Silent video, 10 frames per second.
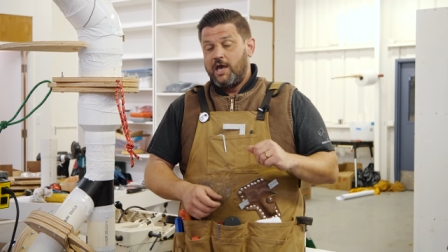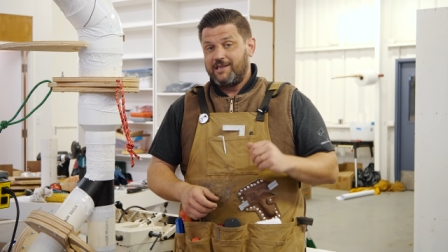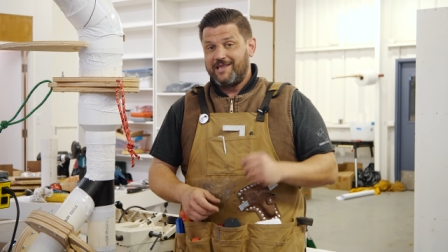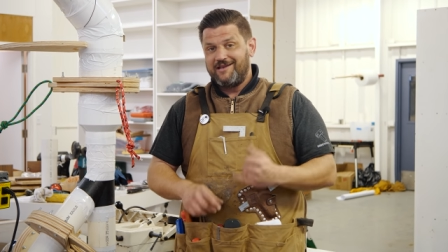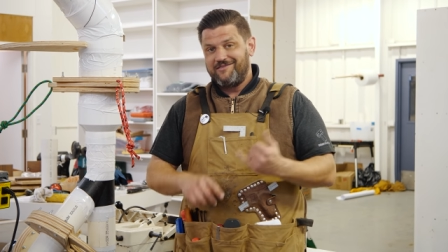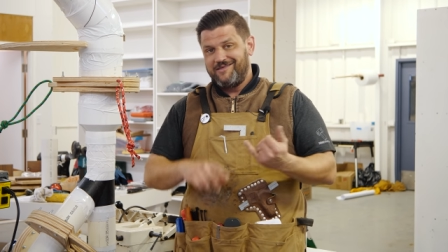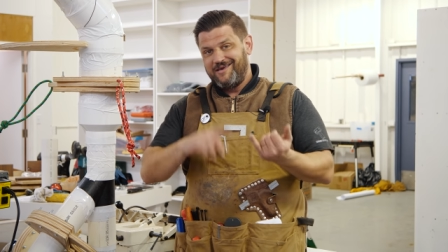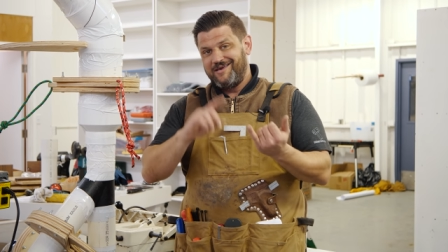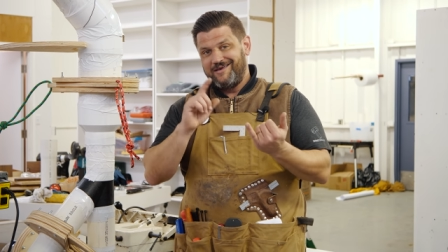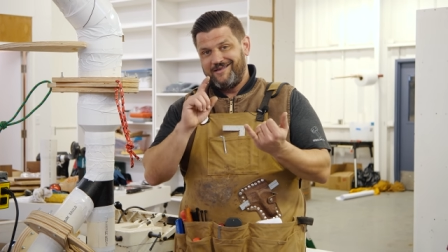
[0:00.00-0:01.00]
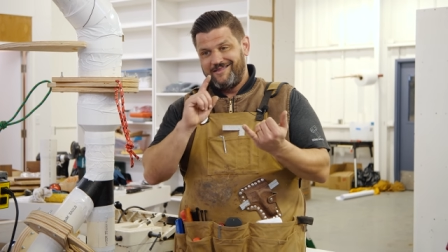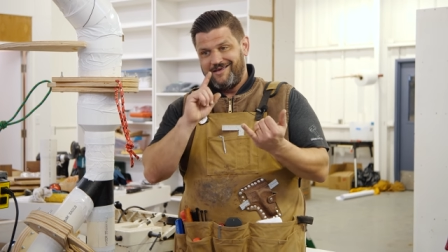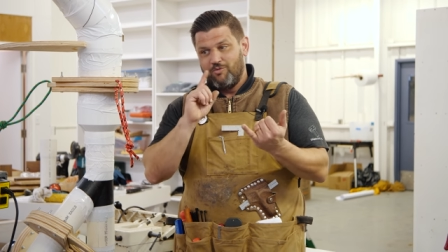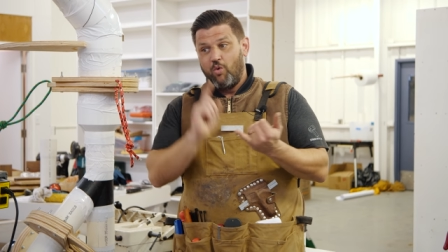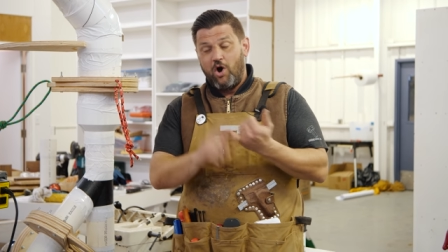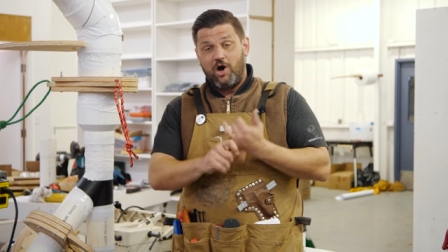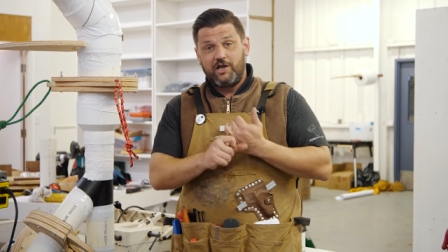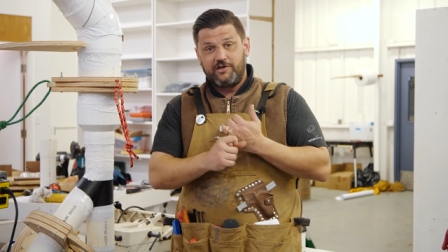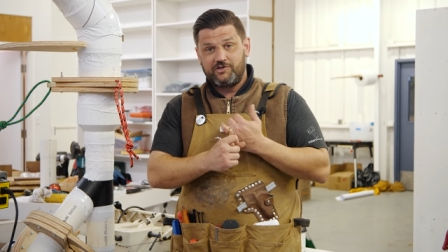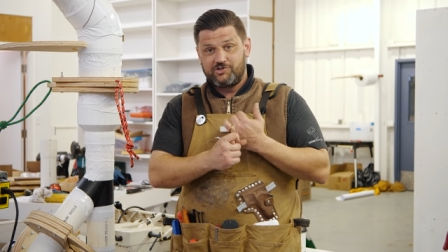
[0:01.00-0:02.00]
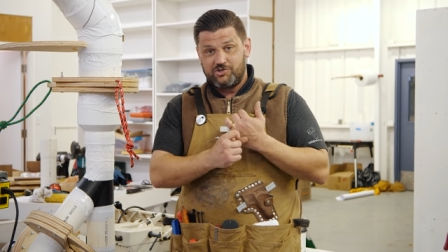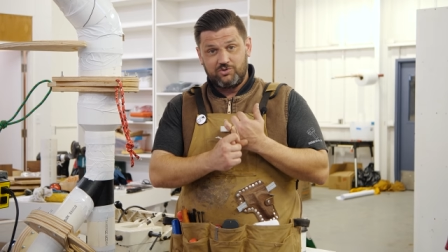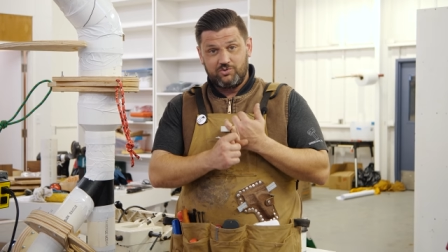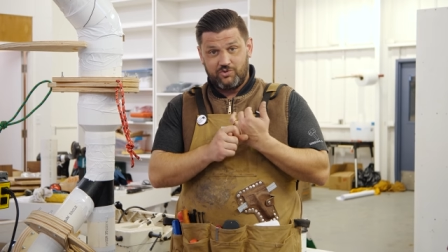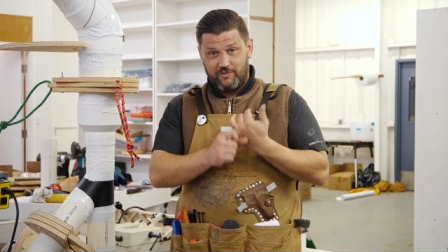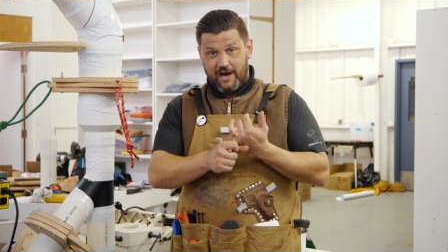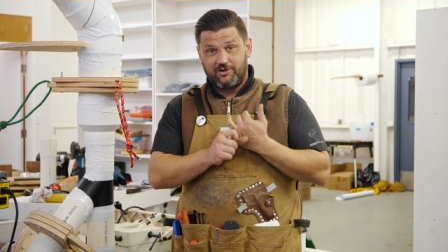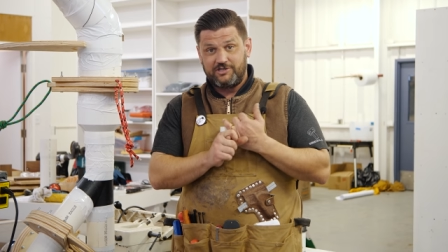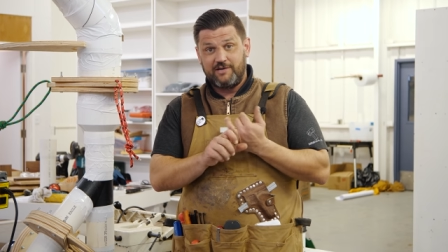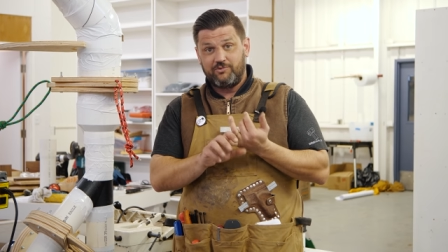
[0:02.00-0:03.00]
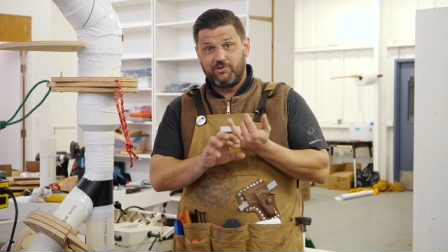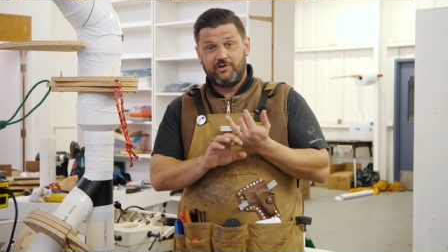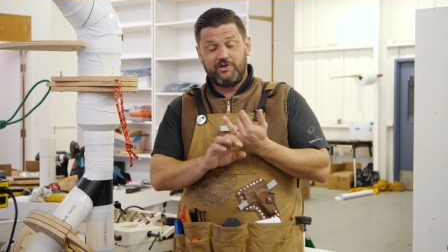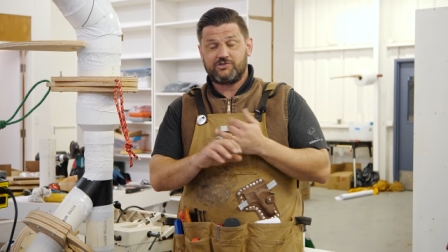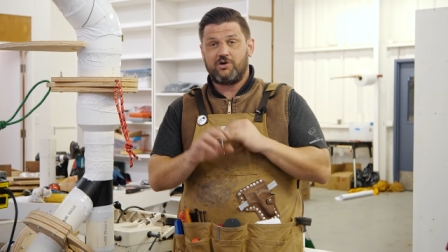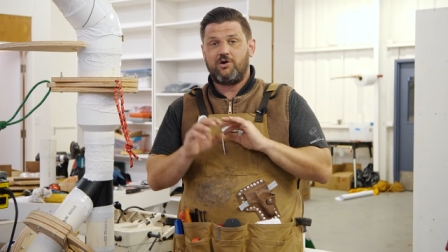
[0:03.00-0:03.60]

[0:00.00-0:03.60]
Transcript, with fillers: And then the, the wand to the router table is